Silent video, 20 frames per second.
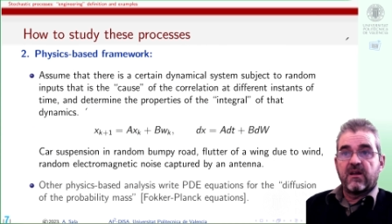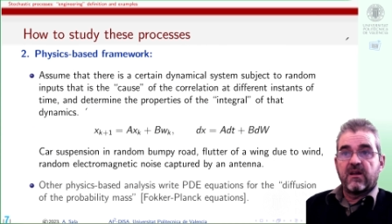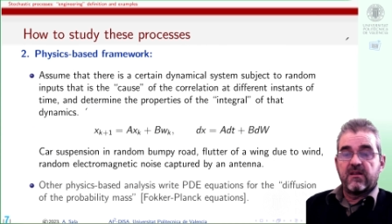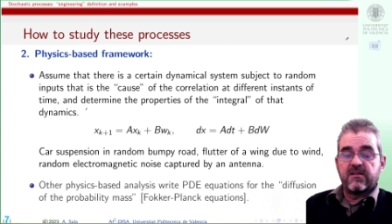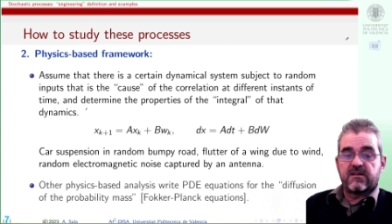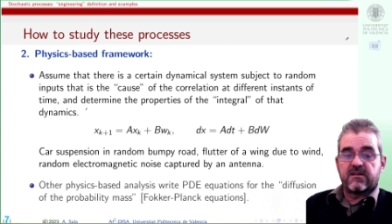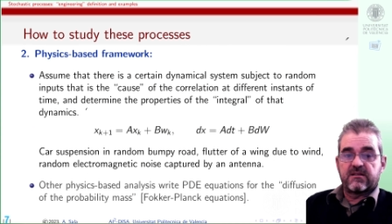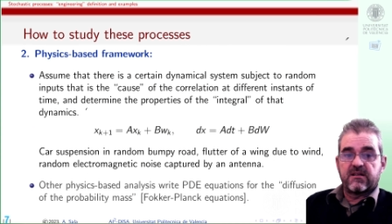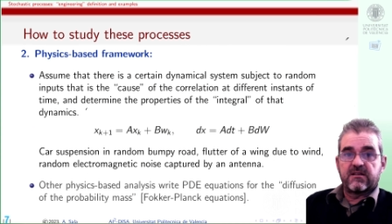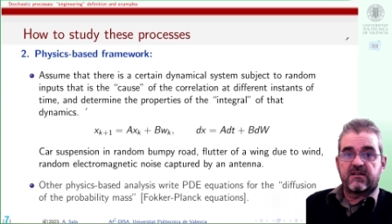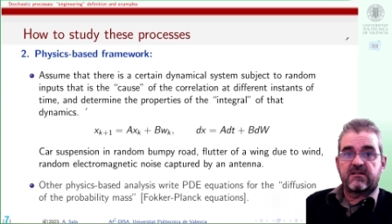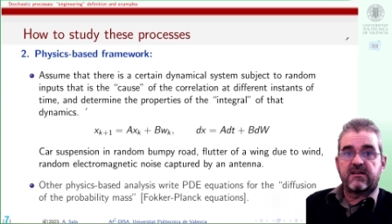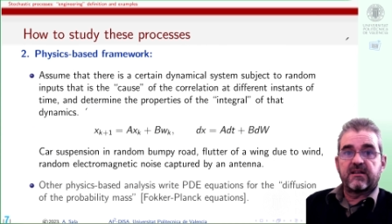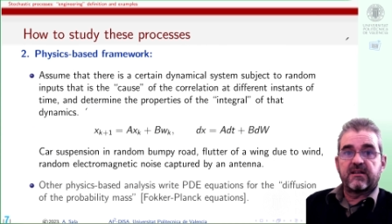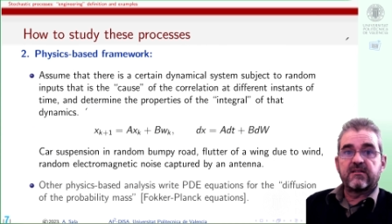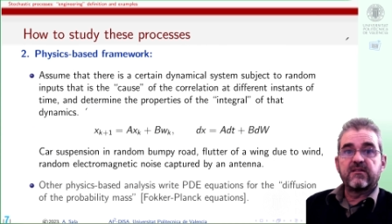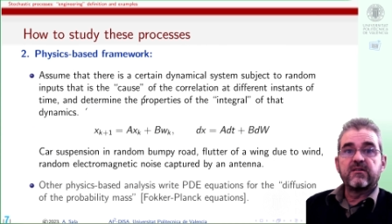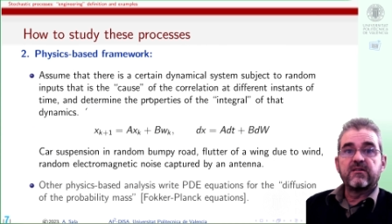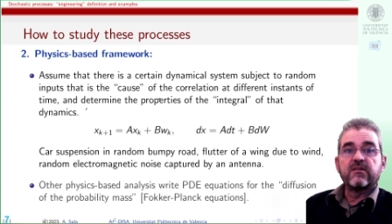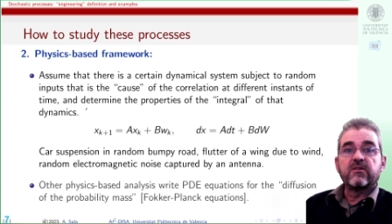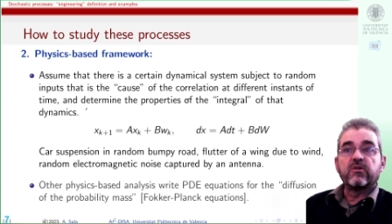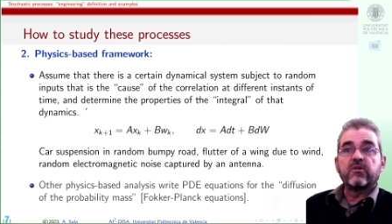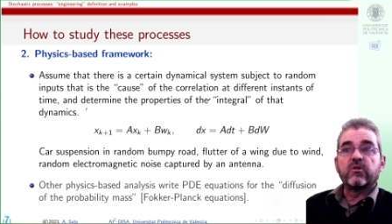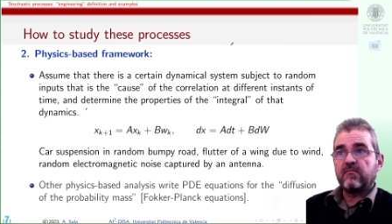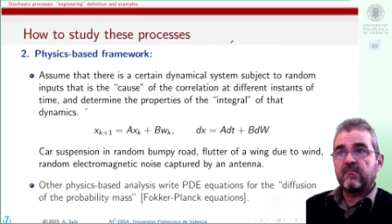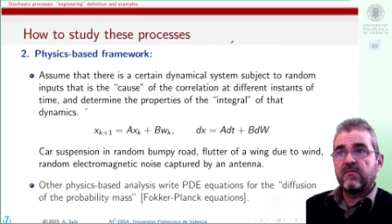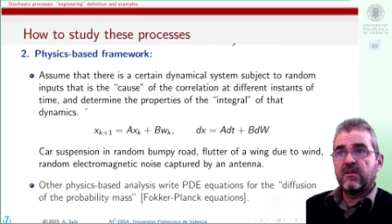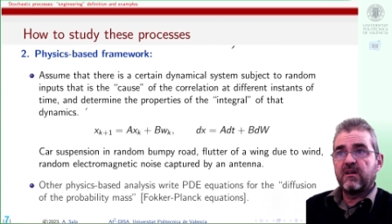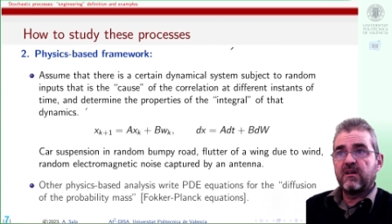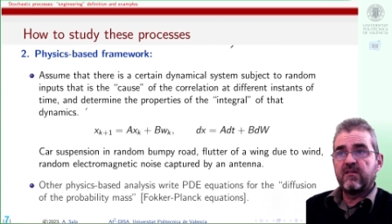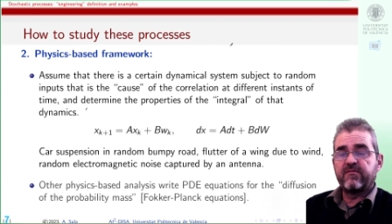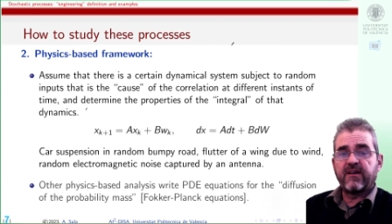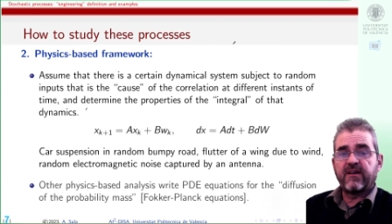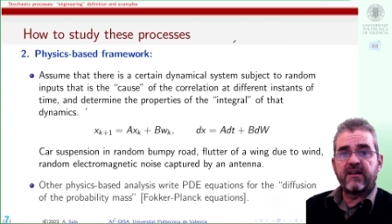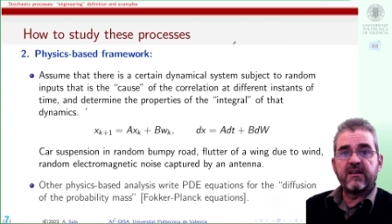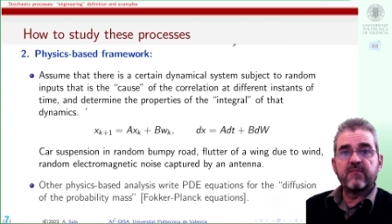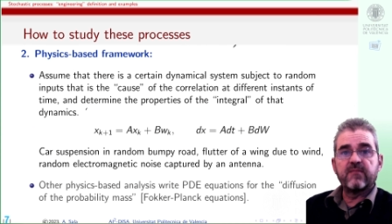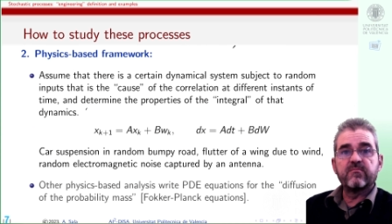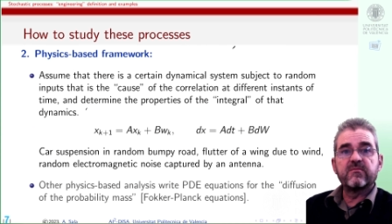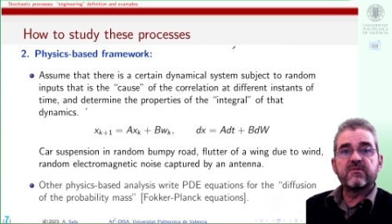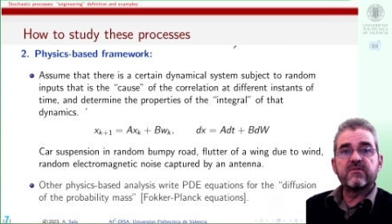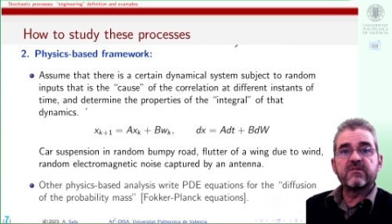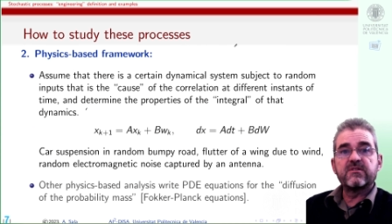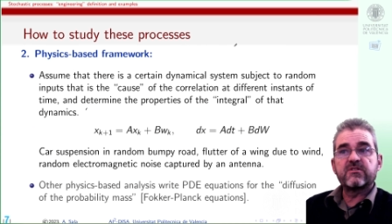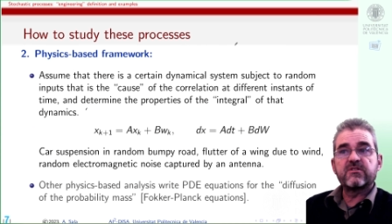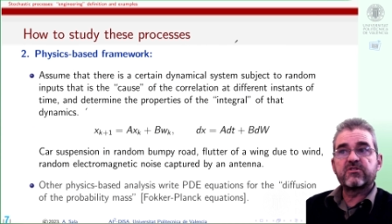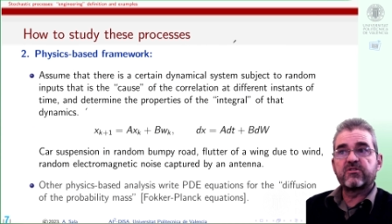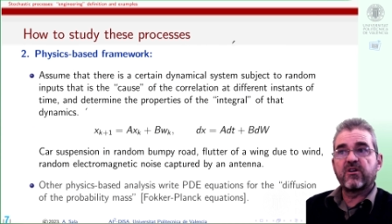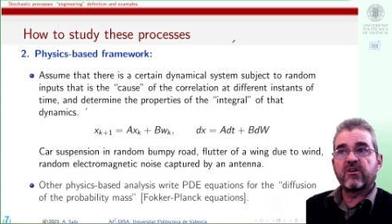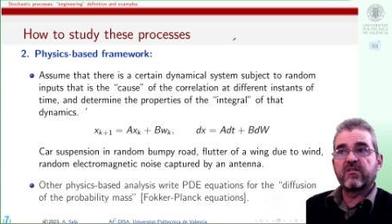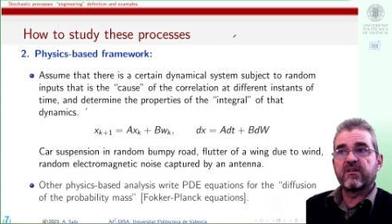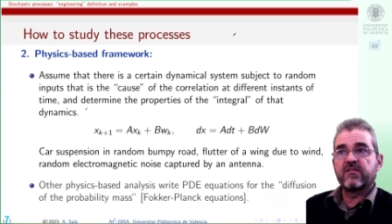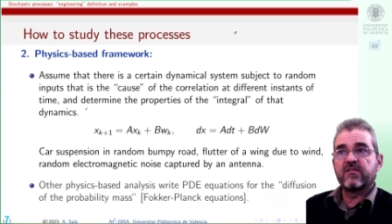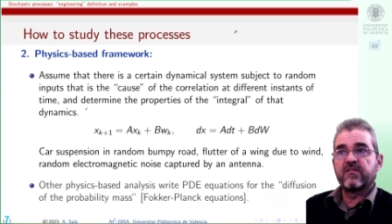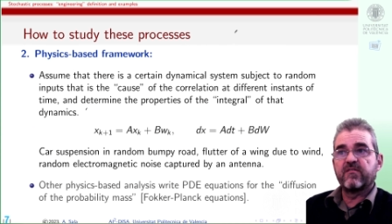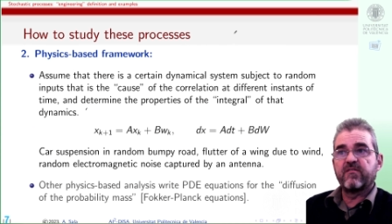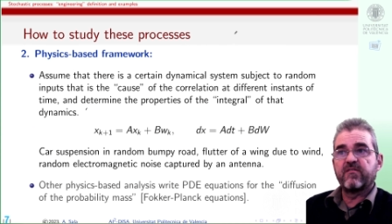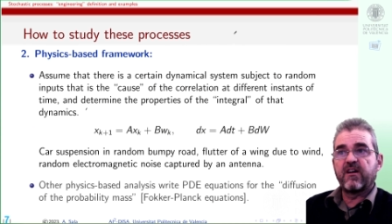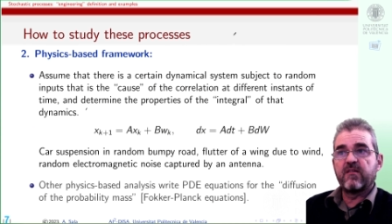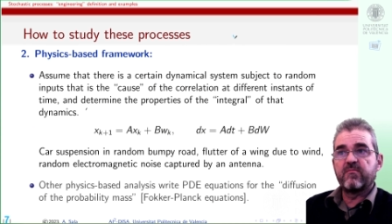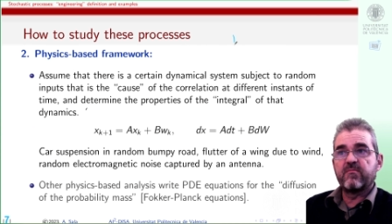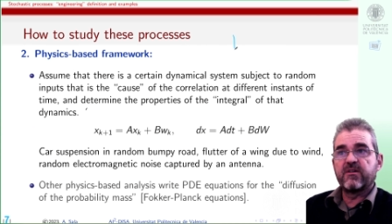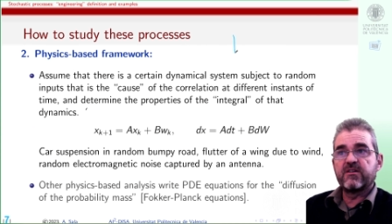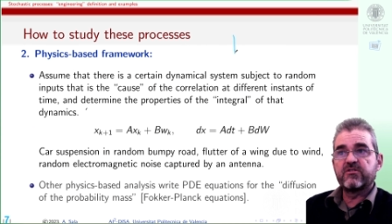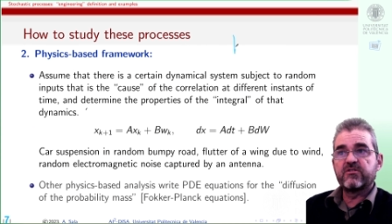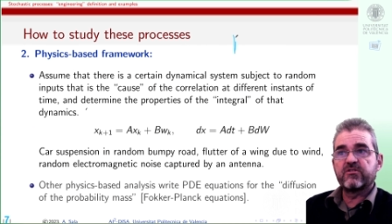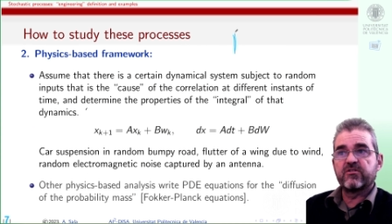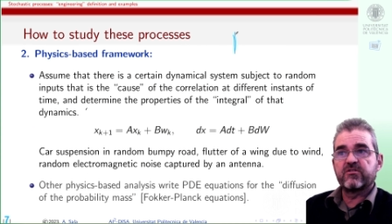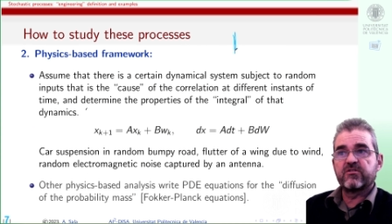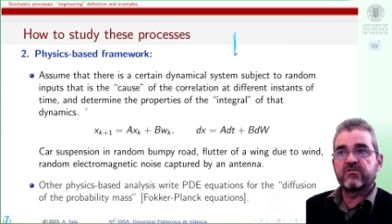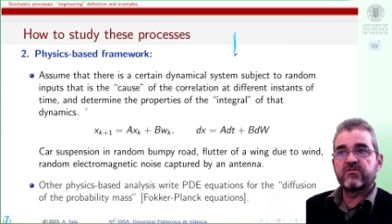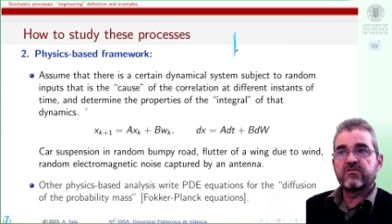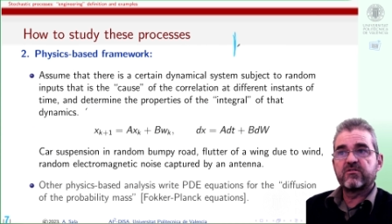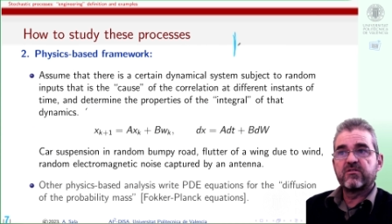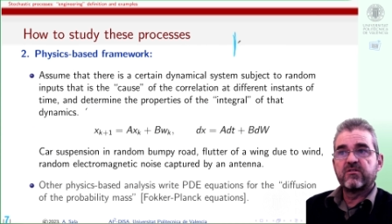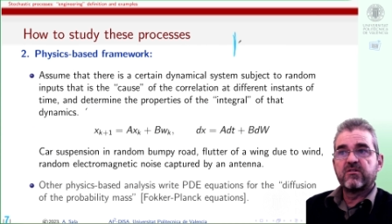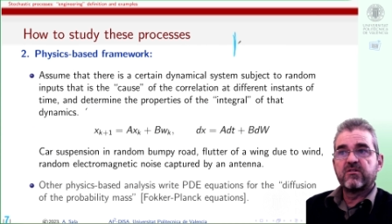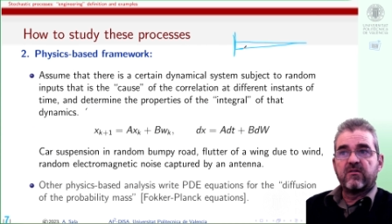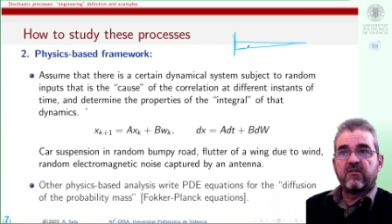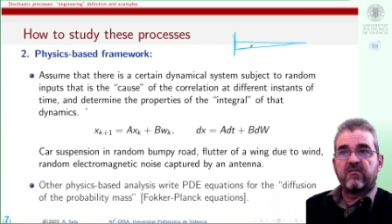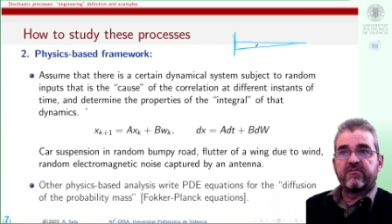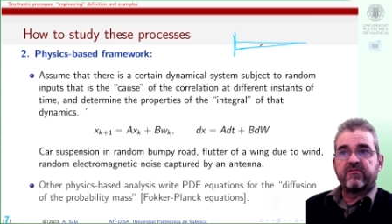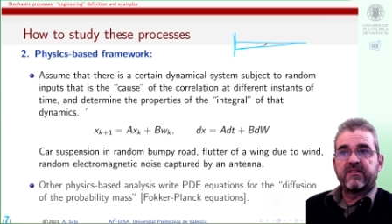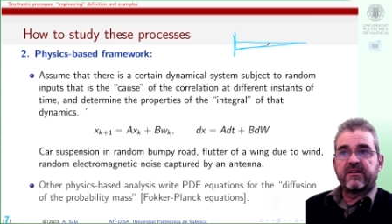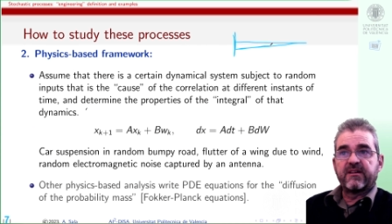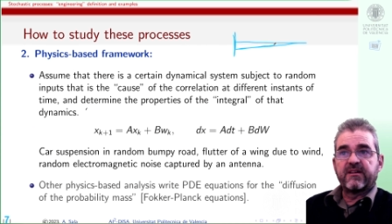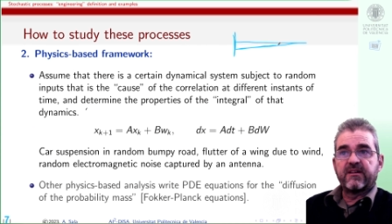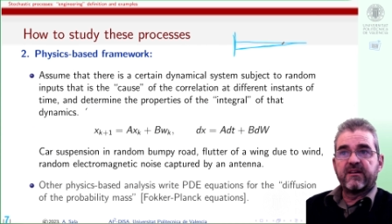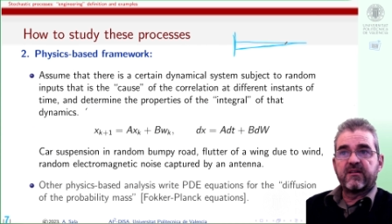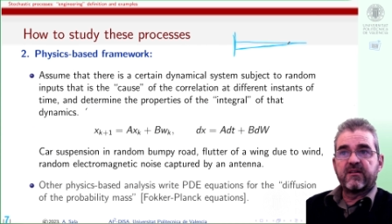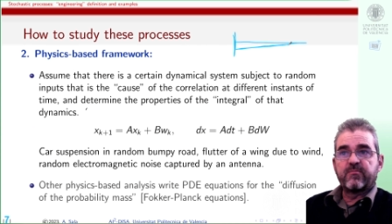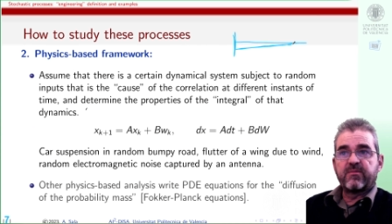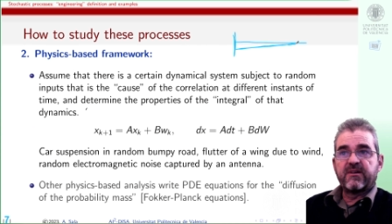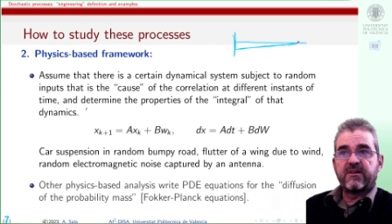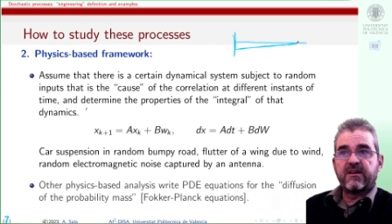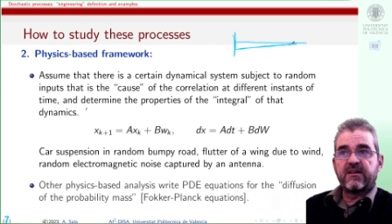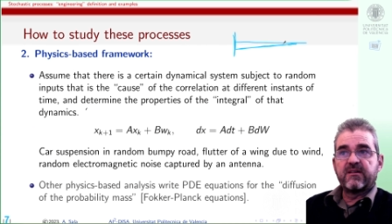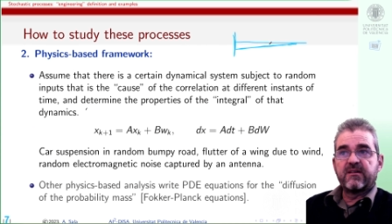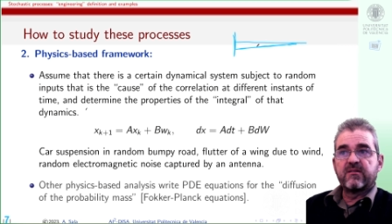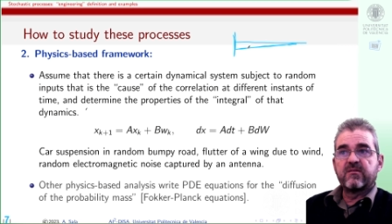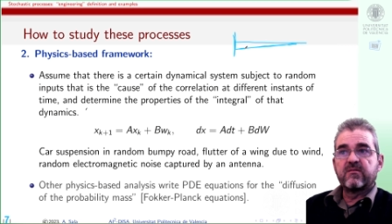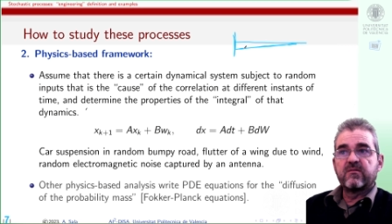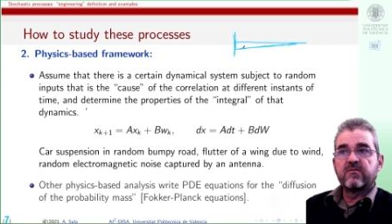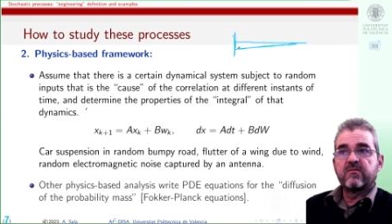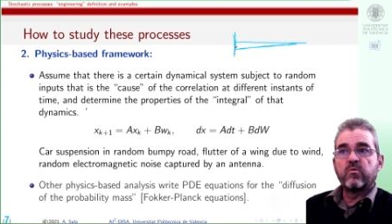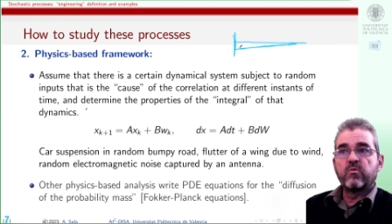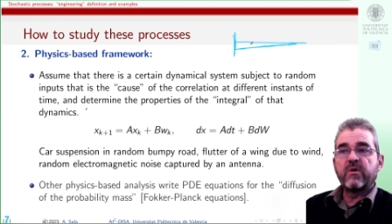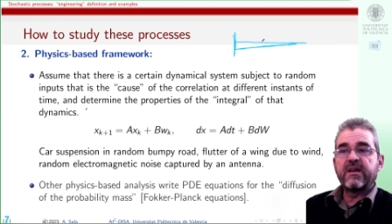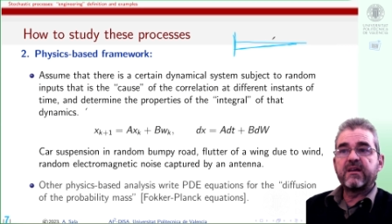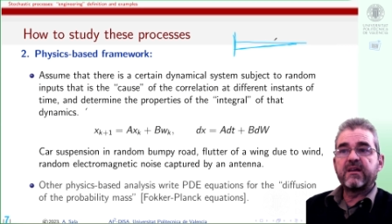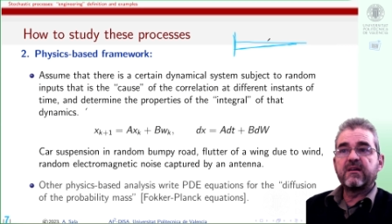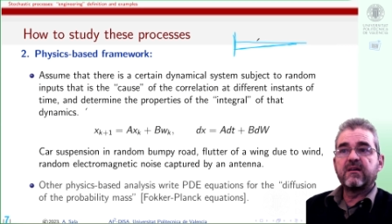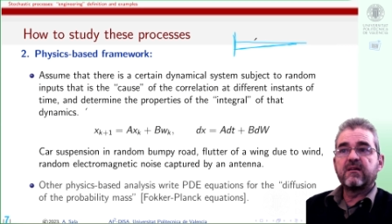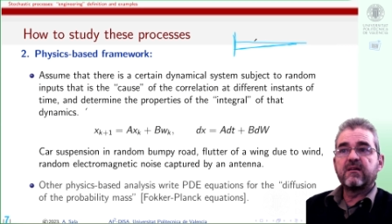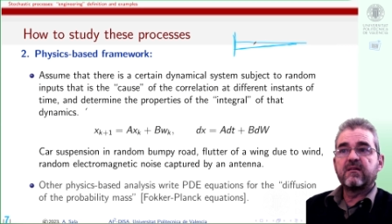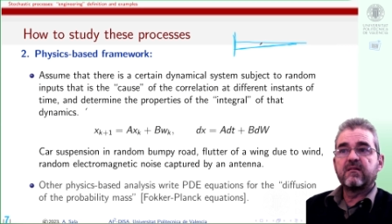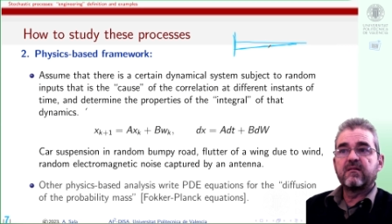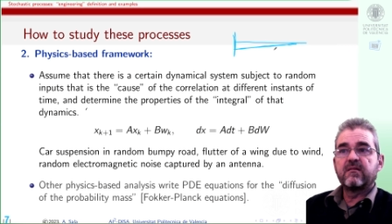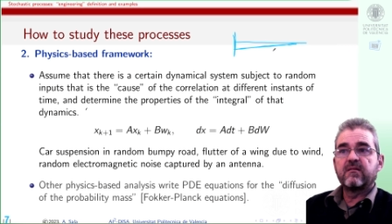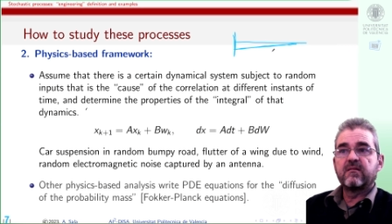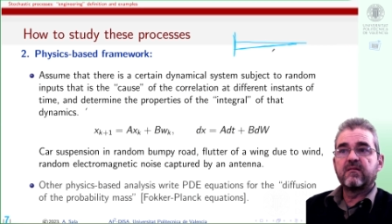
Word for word: in the sense that if I am studying the vibrations of an airplane wing,